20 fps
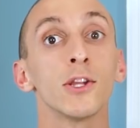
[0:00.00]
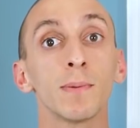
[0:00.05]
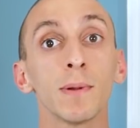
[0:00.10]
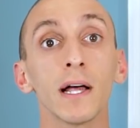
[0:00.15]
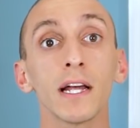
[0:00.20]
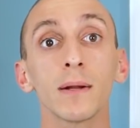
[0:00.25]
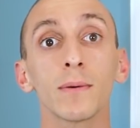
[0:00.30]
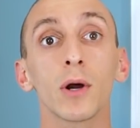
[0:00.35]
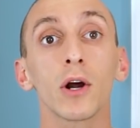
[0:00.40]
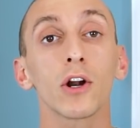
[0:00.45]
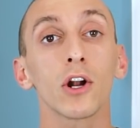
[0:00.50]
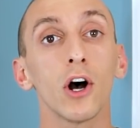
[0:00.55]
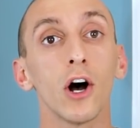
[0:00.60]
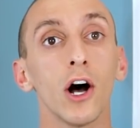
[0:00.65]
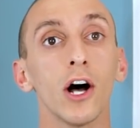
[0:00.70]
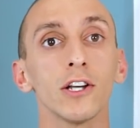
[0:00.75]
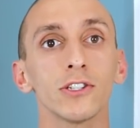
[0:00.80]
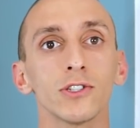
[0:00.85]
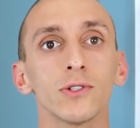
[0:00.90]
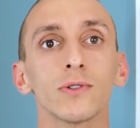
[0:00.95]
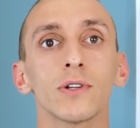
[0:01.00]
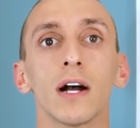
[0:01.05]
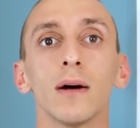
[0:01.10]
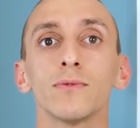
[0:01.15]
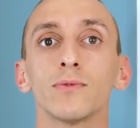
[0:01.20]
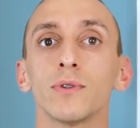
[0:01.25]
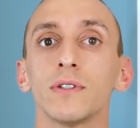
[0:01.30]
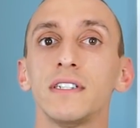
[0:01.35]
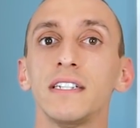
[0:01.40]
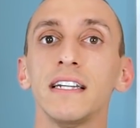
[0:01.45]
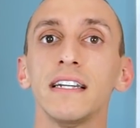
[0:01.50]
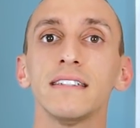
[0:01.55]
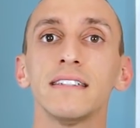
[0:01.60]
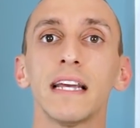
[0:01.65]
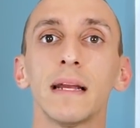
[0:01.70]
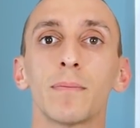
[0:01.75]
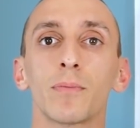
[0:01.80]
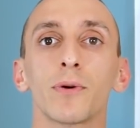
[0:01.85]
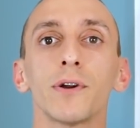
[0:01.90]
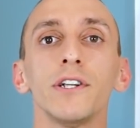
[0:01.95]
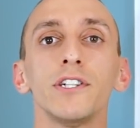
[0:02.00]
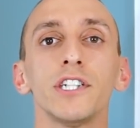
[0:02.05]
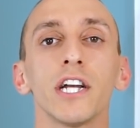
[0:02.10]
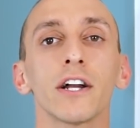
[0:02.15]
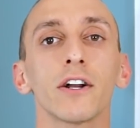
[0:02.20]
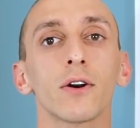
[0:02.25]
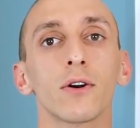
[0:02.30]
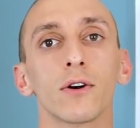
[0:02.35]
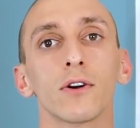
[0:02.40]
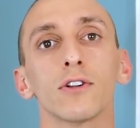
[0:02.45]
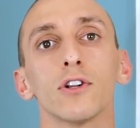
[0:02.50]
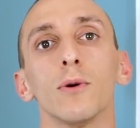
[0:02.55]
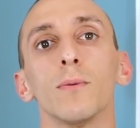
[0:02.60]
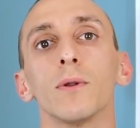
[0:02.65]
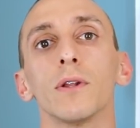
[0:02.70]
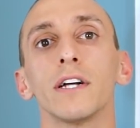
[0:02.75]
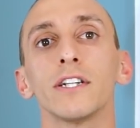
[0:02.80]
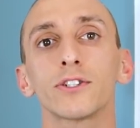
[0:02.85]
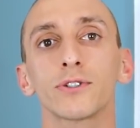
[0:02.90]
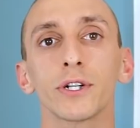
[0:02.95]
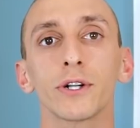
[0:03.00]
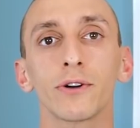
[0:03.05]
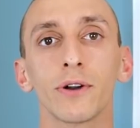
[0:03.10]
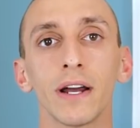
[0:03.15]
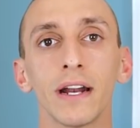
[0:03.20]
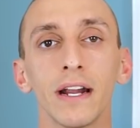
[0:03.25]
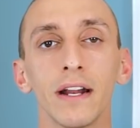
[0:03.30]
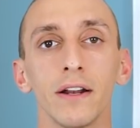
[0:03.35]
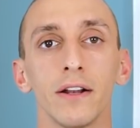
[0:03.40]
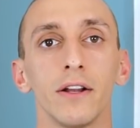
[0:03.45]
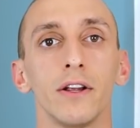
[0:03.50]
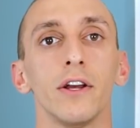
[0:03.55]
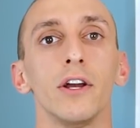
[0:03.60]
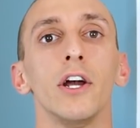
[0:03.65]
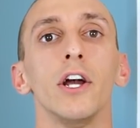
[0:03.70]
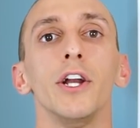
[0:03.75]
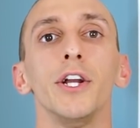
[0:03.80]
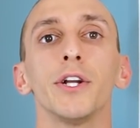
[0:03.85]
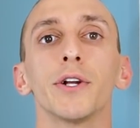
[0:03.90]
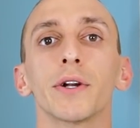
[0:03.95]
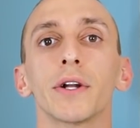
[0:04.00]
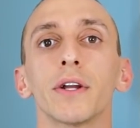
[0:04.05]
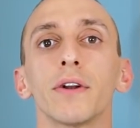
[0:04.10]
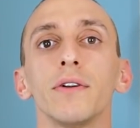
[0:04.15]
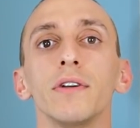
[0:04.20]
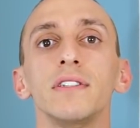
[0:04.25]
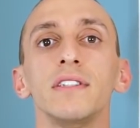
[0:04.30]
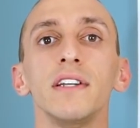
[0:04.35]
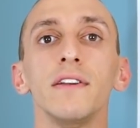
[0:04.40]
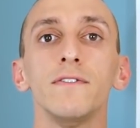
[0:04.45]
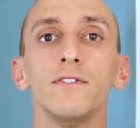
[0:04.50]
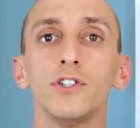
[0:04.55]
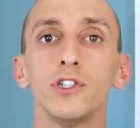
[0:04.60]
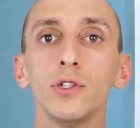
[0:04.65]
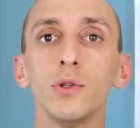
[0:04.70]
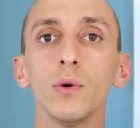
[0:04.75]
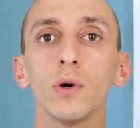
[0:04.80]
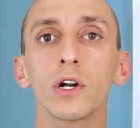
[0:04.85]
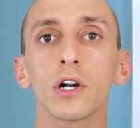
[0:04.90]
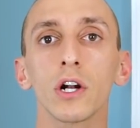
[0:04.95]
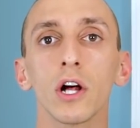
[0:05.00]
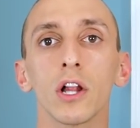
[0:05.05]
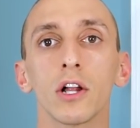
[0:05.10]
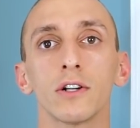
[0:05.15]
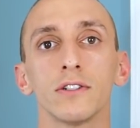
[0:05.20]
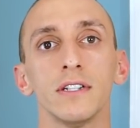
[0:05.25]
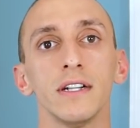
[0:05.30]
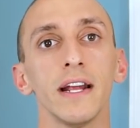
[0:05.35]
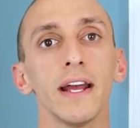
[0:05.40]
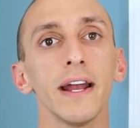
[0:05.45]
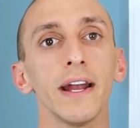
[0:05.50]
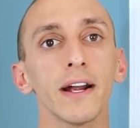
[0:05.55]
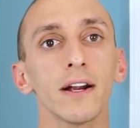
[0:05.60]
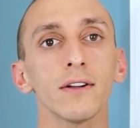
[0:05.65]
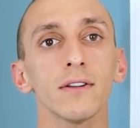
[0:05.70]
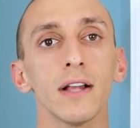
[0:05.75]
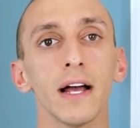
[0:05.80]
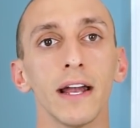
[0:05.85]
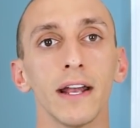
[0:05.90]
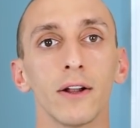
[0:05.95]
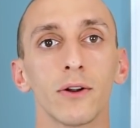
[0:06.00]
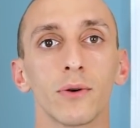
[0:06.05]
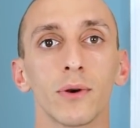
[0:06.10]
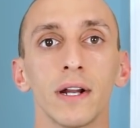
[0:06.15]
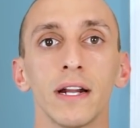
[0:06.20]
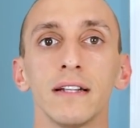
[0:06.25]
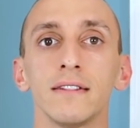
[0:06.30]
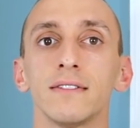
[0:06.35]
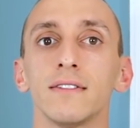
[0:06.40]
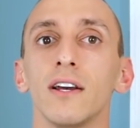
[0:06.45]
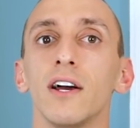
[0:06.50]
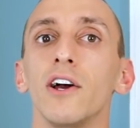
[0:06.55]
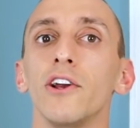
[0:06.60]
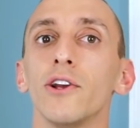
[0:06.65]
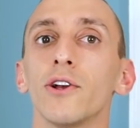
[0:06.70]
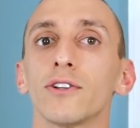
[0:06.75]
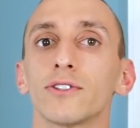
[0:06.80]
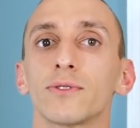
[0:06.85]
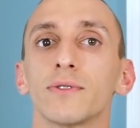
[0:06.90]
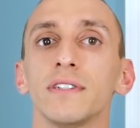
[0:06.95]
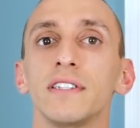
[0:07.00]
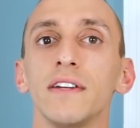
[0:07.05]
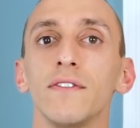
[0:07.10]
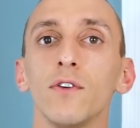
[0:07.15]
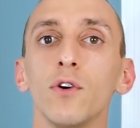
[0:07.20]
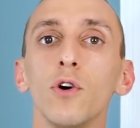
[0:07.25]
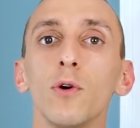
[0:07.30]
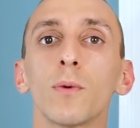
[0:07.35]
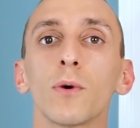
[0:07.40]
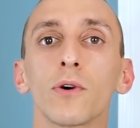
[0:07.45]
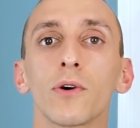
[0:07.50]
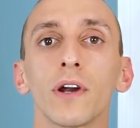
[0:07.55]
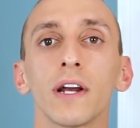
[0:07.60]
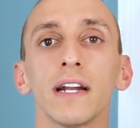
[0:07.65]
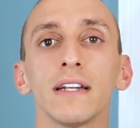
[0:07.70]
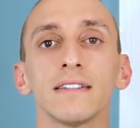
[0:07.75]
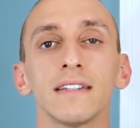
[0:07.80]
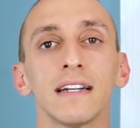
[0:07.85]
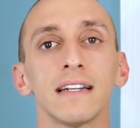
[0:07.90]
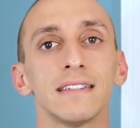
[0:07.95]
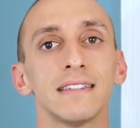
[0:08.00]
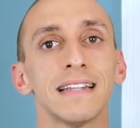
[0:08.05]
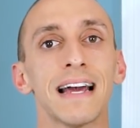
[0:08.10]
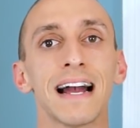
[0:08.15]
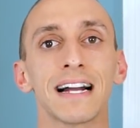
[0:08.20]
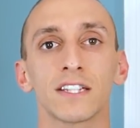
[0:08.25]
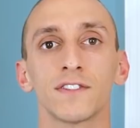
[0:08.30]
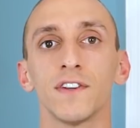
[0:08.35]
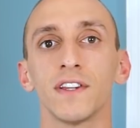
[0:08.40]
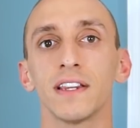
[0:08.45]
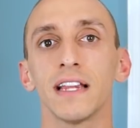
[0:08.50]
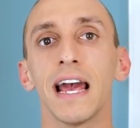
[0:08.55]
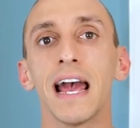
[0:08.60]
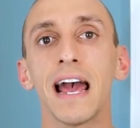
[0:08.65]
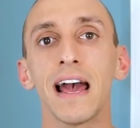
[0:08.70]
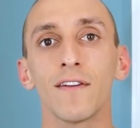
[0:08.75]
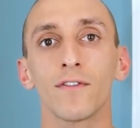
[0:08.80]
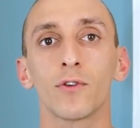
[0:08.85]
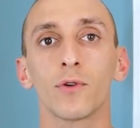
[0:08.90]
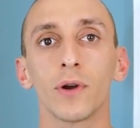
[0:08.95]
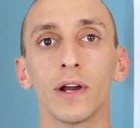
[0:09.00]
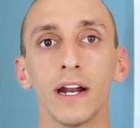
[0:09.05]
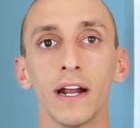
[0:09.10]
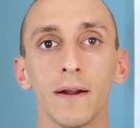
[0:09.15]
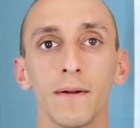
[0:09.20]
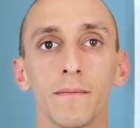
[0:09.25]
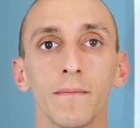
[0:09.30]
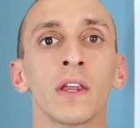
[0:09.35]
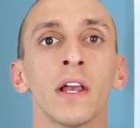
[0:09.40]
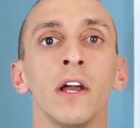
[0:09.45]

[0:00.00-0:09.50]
The Platinum card also comes with TSA PreCheck or Global Entry credit, you're gonna receive $200 in airline credits. You also receive Uber credits and a Saks Fifth Ave credit.